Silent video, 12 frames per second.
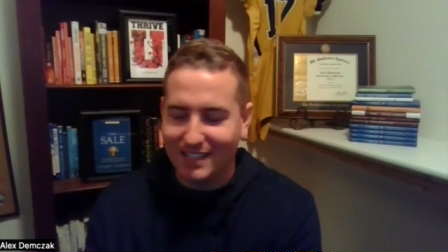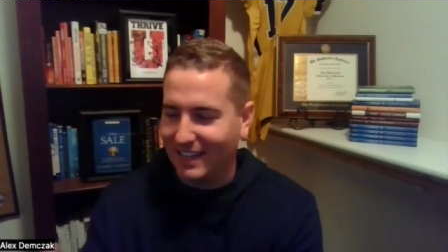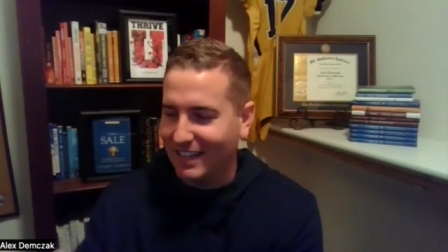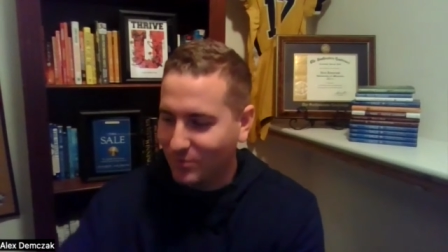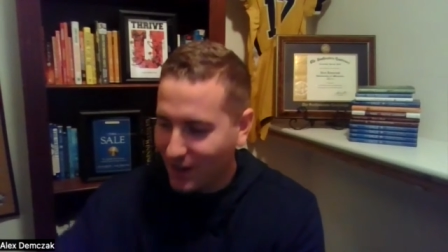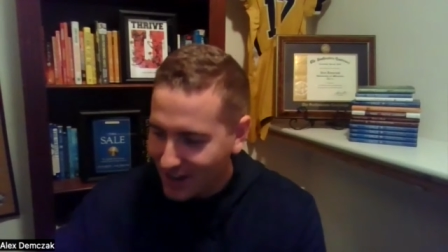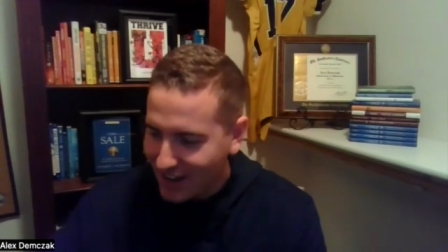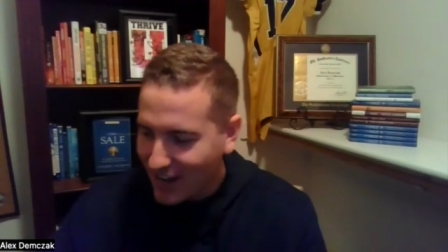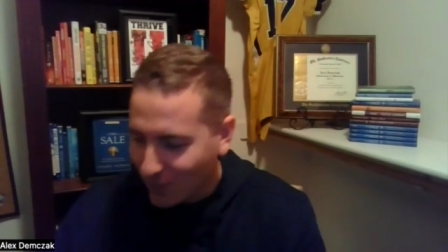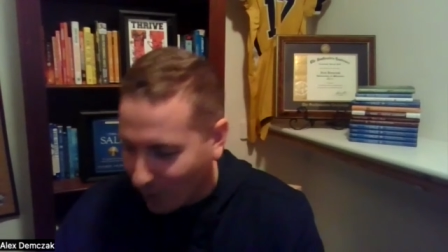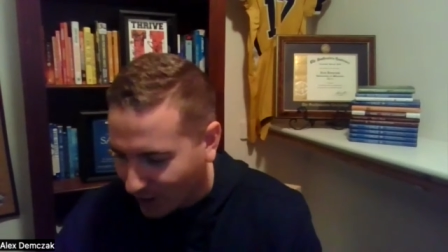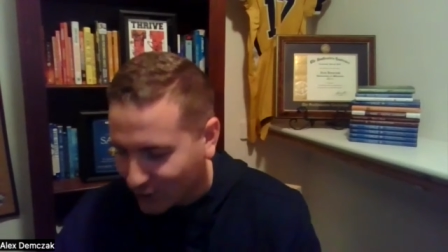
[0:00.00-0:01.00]
Like he
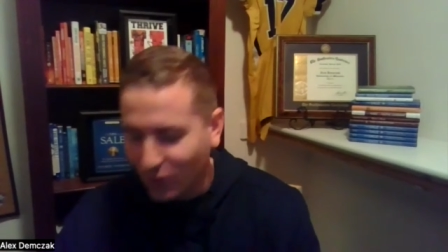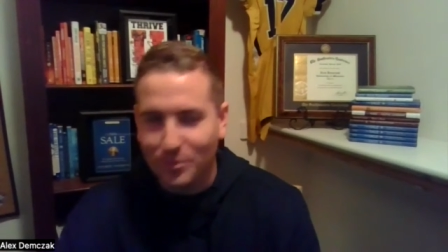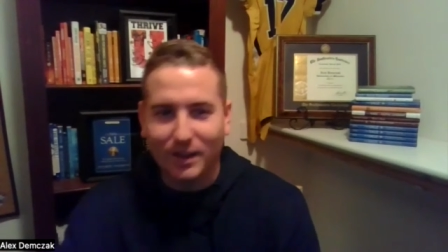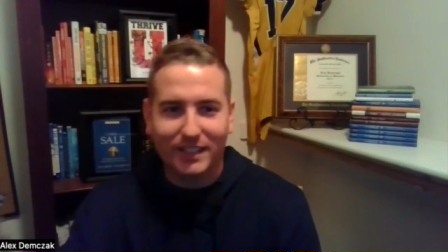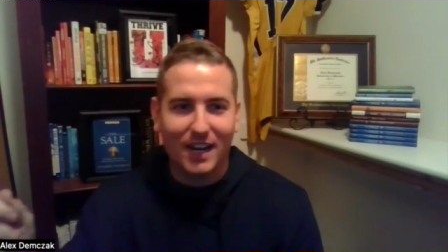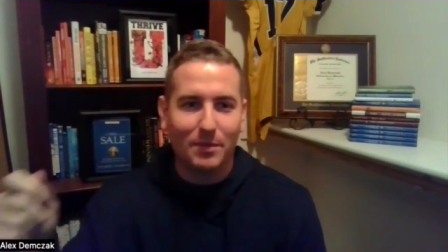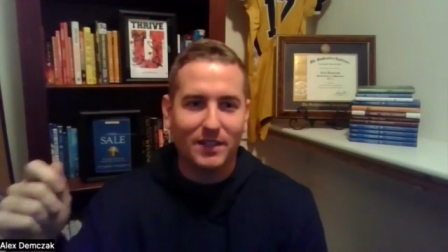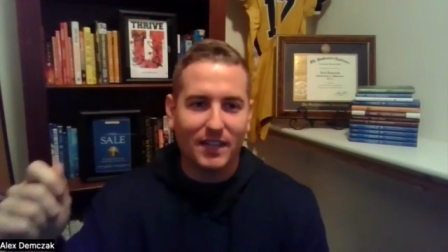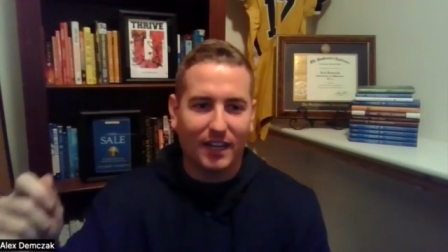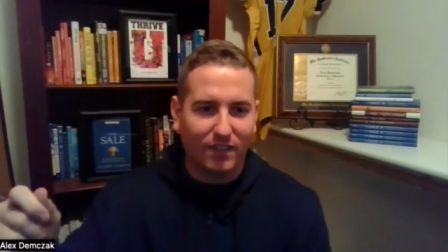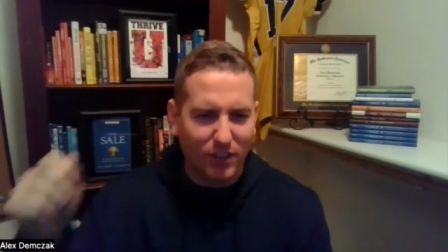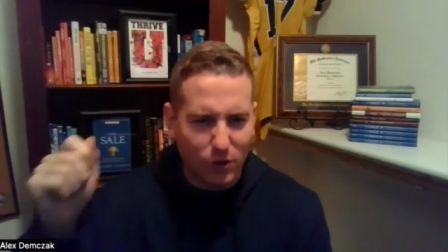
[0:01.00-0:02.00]
he walked over, picked it up. He's
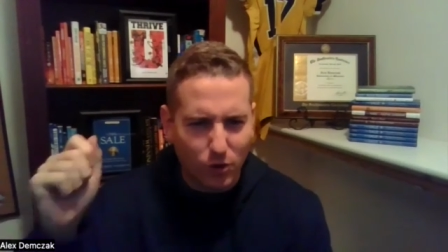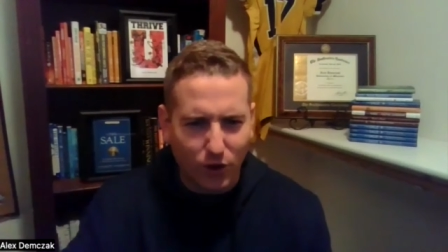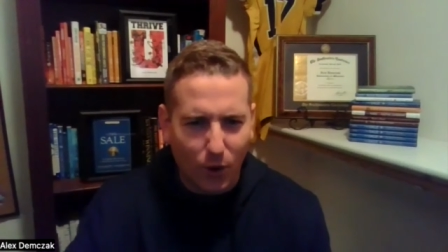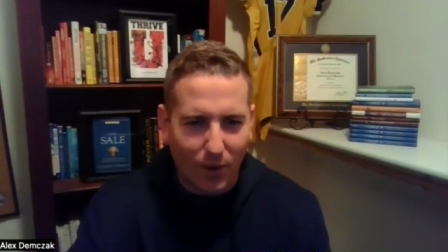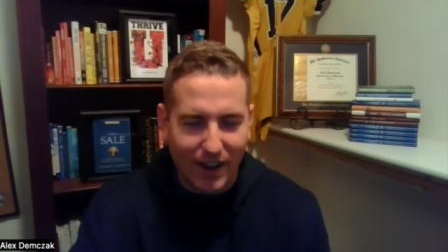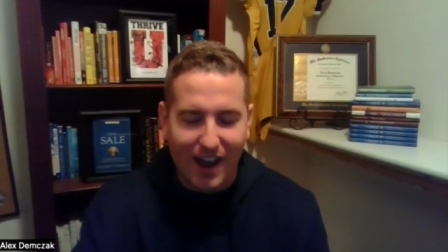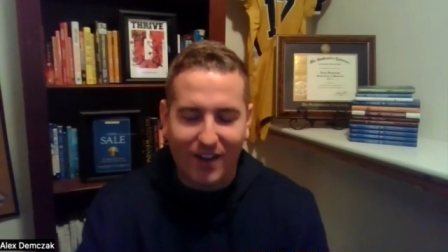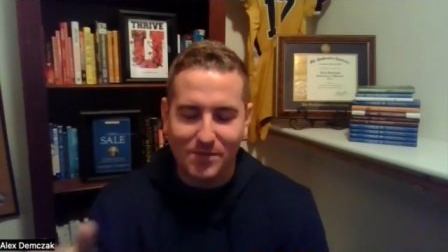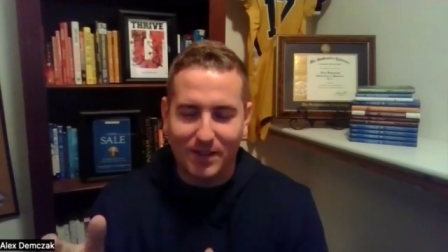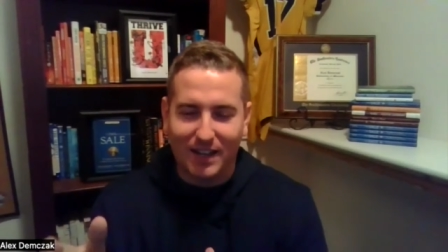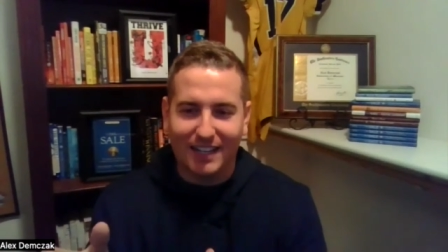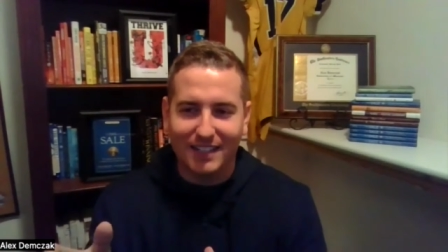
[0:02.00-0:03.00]
like, and then you throw it down.
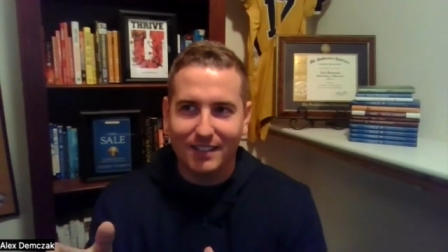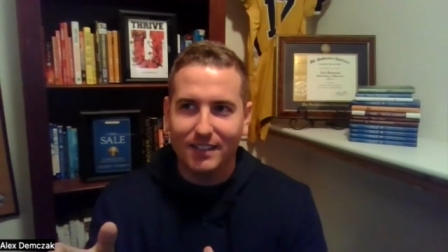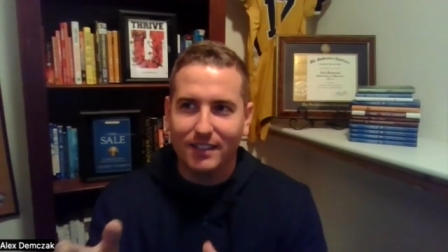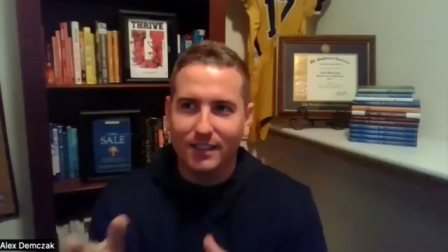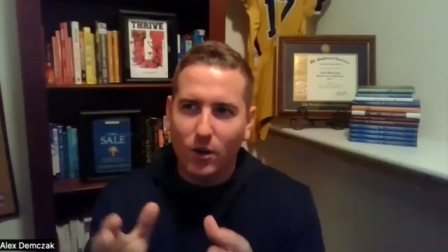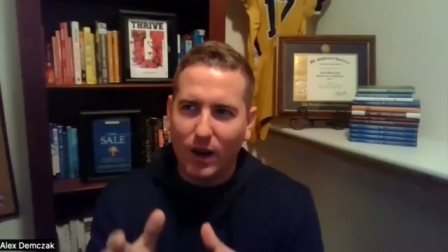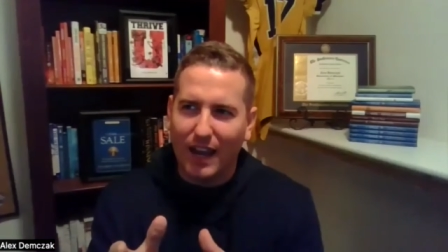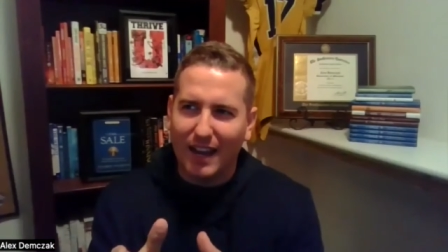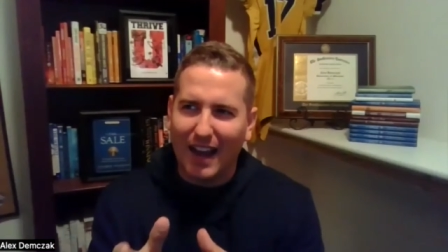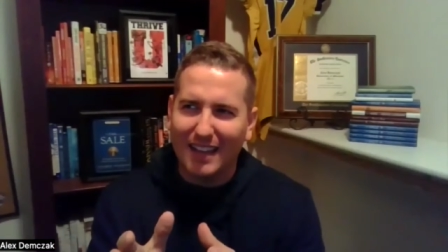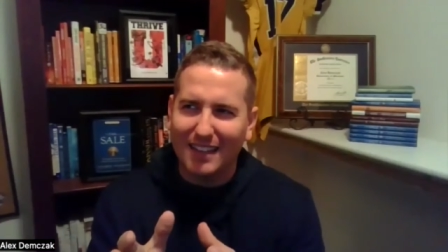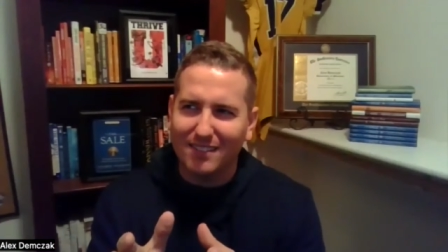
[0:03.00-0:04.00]
I'm like, okay,
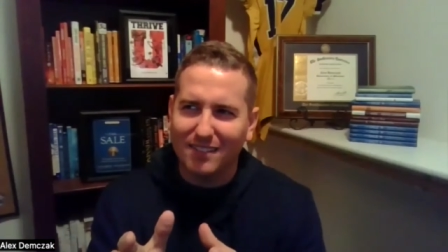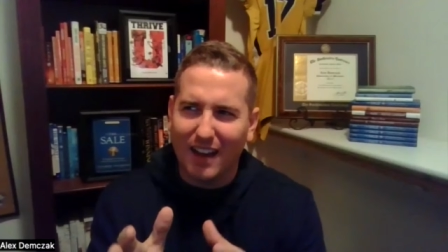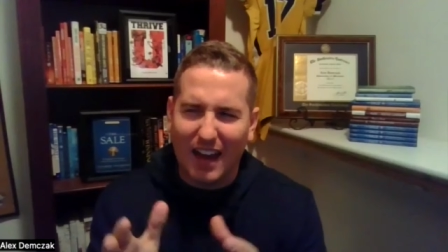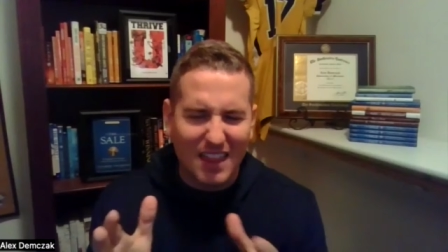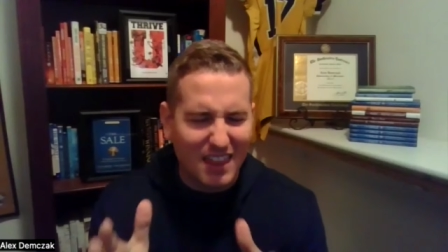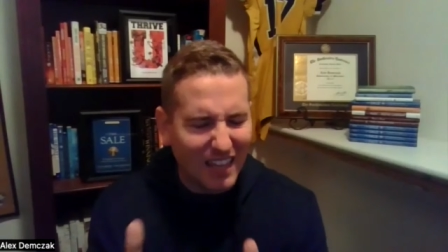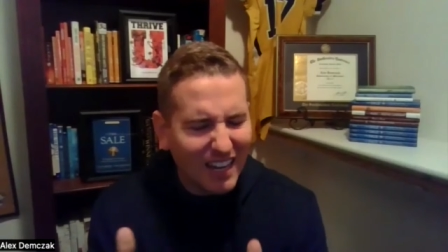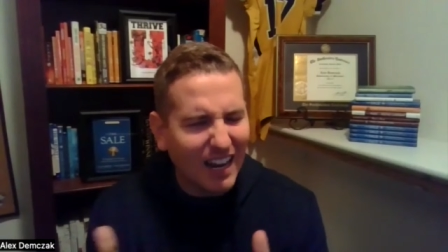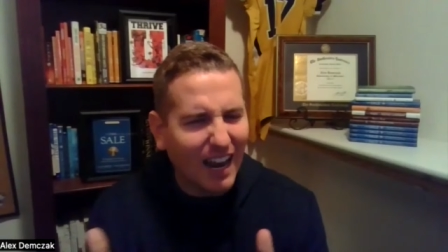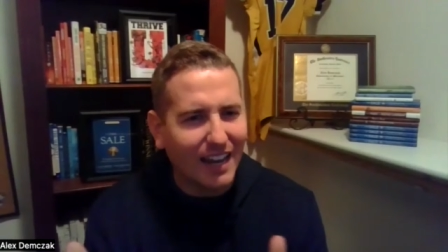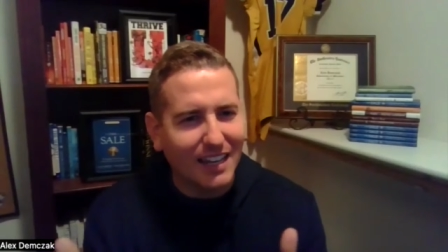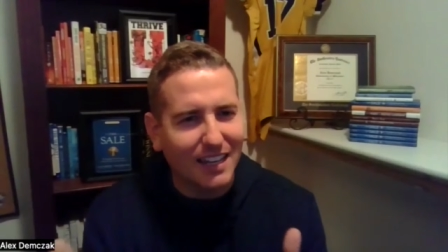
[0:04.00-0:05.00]
I I think
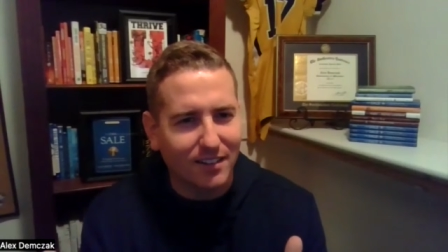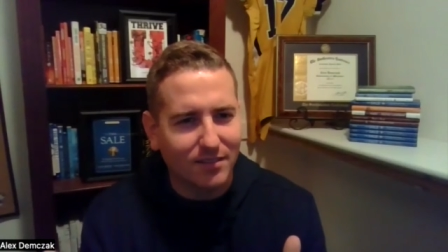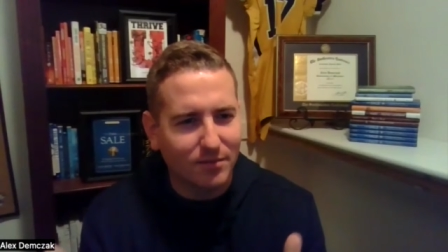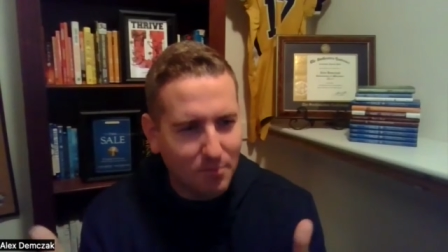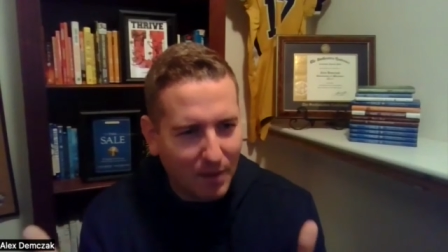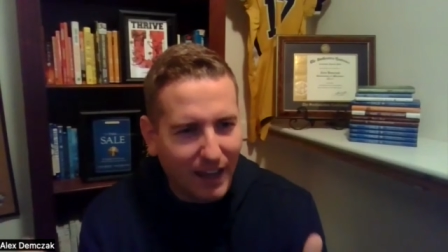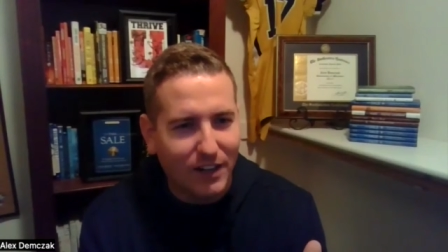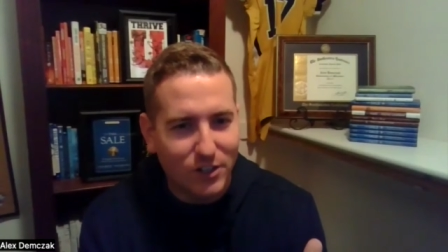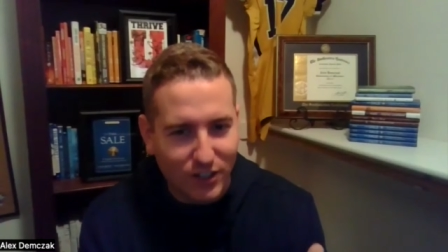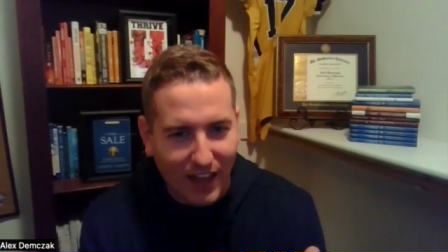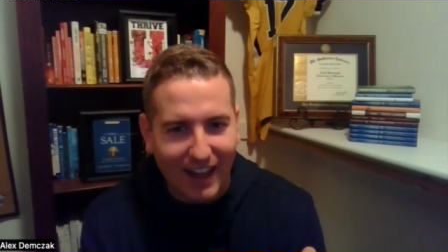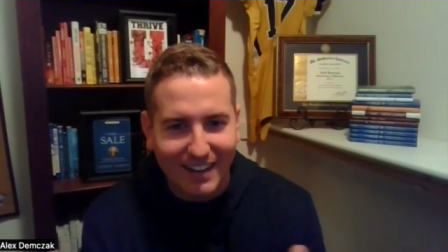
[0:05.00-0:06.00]
I can
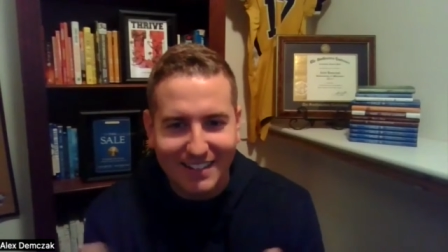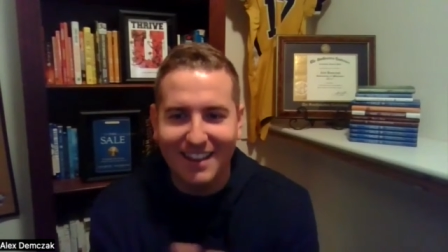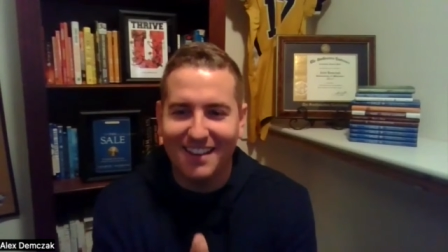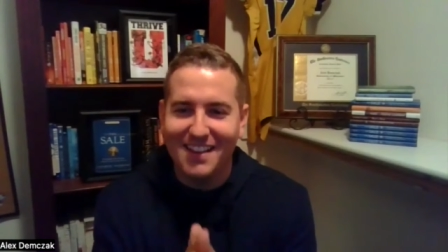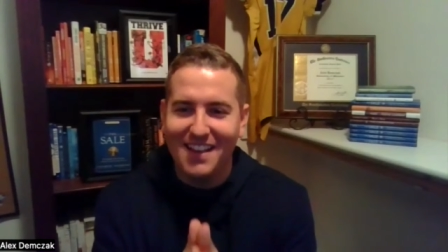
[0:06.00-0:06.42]
manage that.